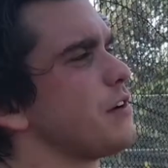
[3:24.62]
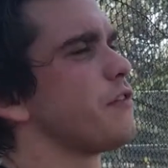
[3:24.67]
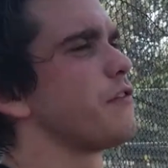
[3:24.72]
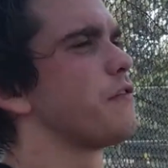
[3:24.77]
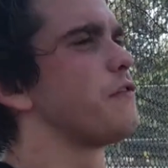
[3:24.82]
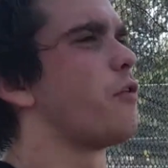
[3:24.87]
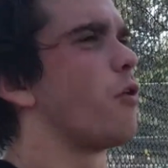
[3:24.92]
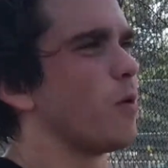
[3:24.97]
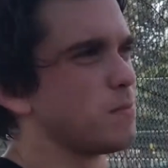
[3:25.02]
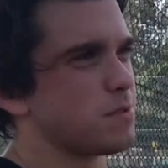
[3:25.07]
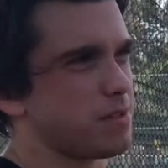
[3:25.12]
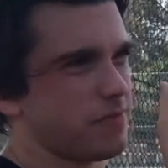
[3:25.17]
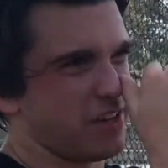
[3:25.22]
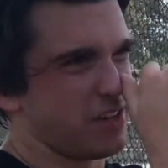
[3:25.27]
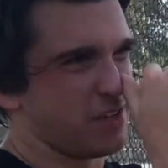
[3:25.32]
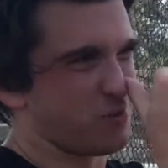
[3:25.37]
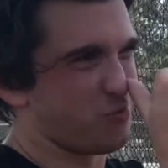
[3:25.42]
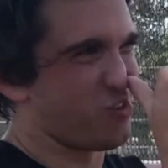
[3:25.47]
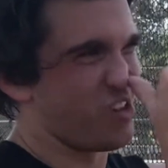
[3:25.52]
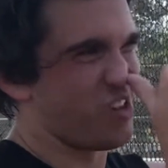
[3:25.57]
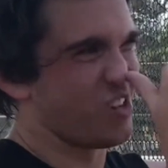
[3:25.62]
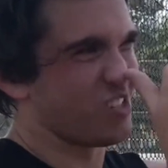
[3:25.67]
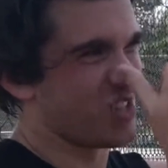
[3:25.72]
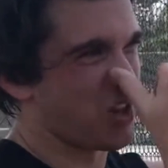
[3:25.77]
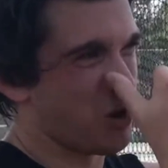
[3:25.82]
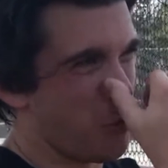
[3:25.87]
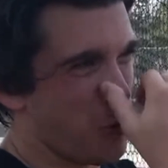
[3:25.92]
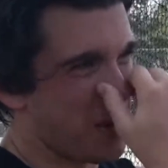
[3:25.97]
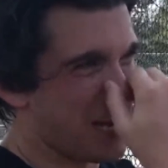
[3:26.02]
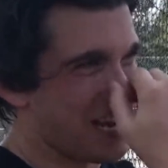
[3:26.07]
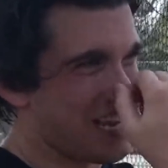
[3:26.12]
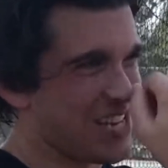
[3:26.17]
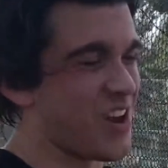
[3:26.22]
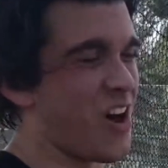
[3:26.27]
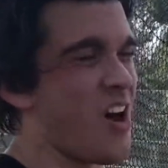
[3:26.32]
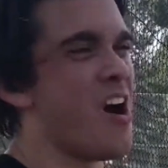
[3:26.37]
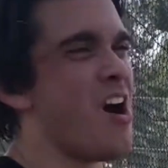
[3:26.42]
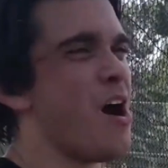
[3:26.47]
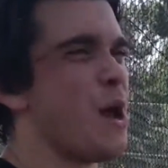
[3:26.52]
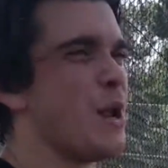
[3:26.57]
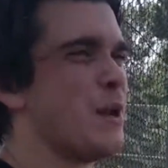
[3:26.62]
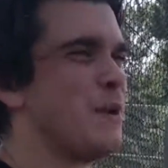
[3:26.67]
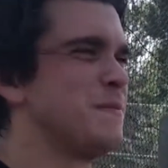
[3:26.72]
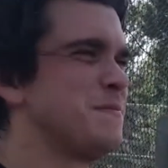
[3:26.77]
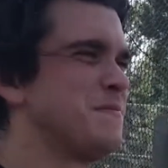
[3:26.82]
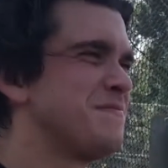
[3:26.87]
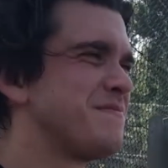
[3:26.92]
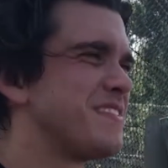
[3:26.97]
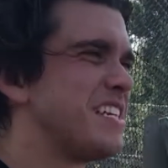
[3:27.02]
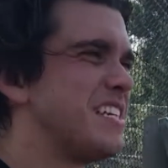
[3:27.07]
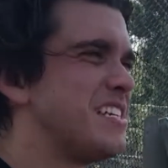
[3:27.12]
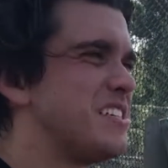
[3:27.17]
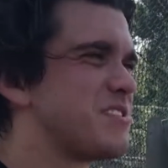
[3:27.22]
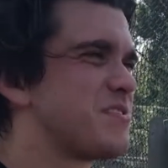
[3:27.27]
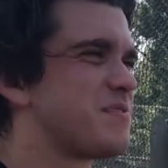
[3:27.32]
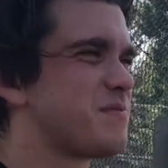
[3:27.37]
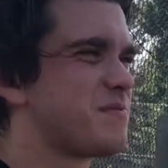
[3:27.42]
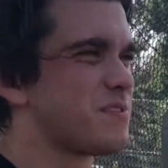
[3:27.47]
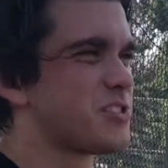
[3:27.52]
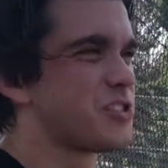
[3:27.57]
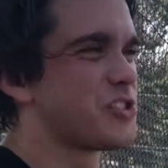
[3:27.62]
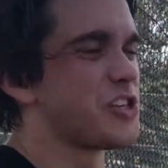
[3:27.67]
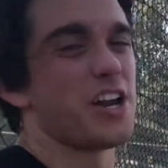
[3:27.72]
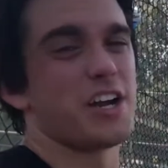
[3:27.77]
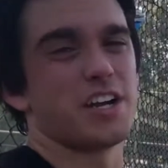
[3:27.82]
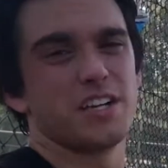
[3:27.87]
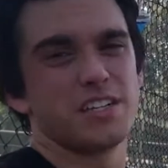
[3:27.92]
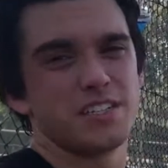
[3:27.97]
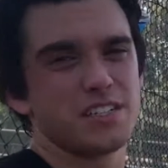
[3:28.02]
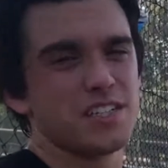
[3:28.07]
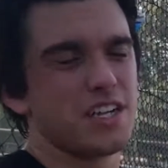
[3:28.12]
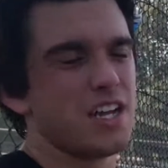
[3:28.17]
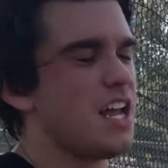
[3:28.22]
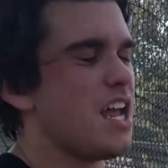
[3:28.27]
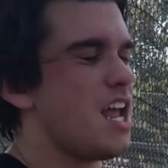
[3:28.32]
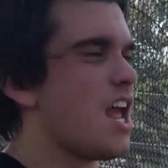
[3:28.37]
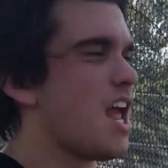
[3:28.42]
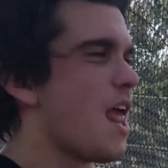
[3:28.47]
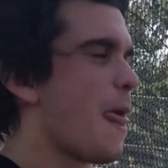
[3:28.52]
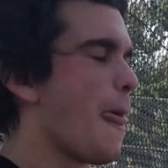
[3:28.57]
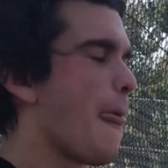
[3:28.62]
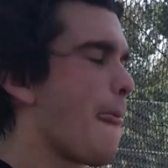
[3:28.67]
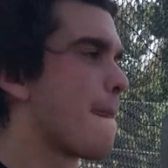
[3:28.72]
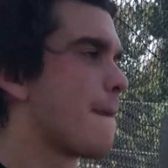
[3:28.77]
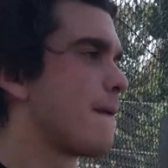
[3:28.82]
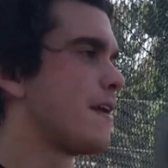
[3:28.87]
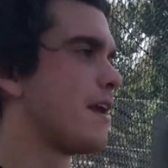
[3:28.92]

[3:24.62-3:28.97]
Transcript: different forms of it as well. So when he's on, he's cheddar. When I'm on, when I hit